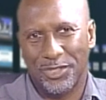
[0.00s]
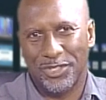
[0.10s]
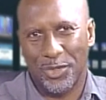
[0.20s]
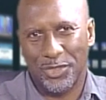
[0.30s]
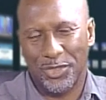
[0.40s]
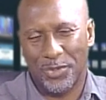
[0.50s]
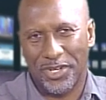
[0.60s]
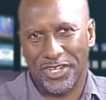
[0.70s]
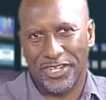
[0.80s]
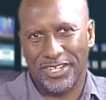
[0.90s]
social
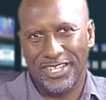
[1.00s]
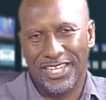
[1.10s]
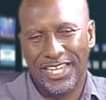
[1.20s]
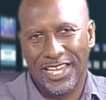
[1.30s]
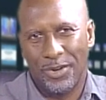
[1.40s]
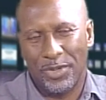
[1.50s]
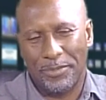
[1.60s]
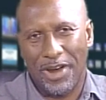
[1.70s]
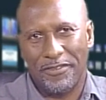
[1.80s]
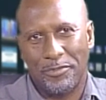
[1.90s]
worker with a
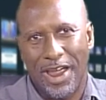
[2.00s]
private